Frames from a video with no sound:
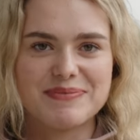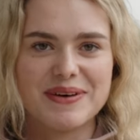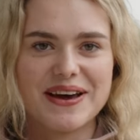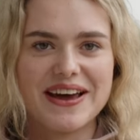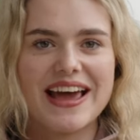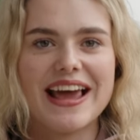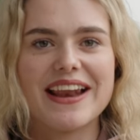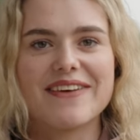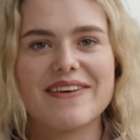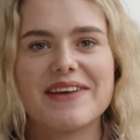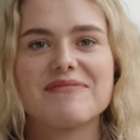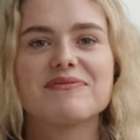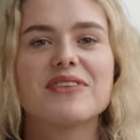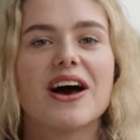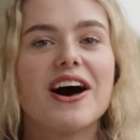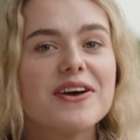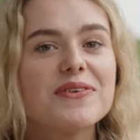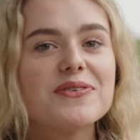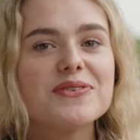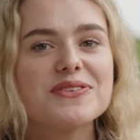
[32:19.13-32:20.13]
But anyway,
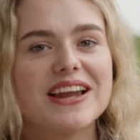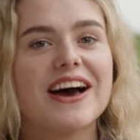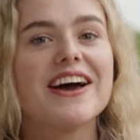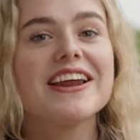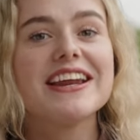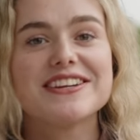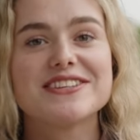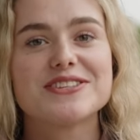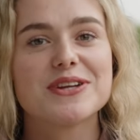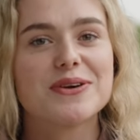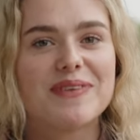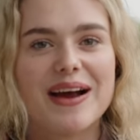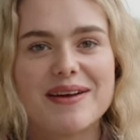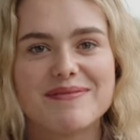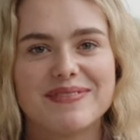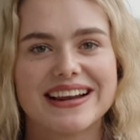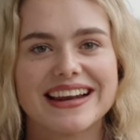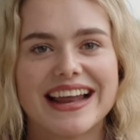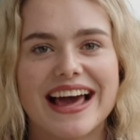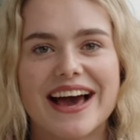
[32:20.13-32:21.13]
I need to stop
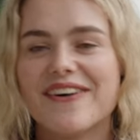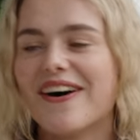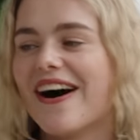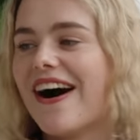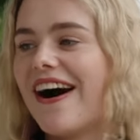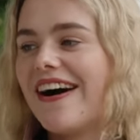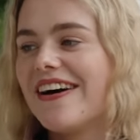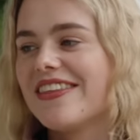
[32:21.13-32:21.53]
rambling now.